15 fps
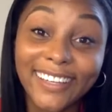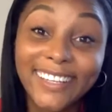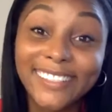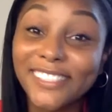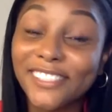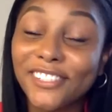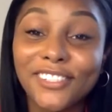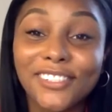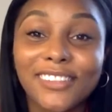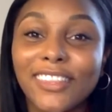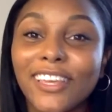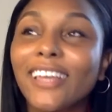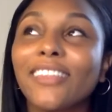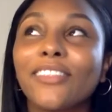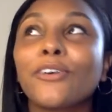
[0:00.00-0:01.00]
because
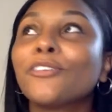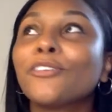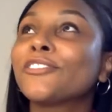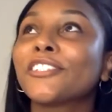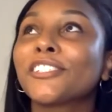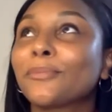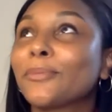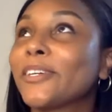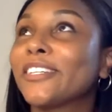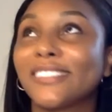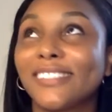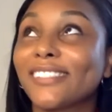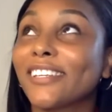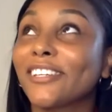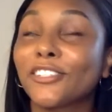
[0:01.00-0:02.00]
those are
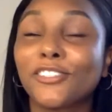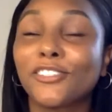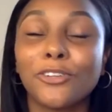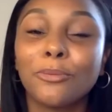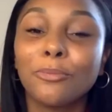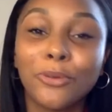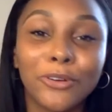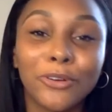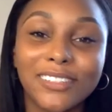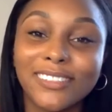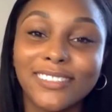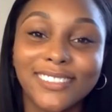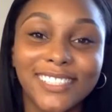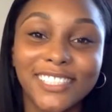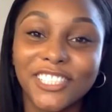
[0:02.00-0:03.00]
experiences that are so
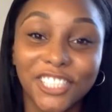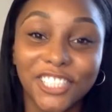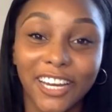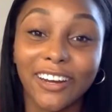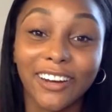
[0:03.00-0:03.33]
important to share.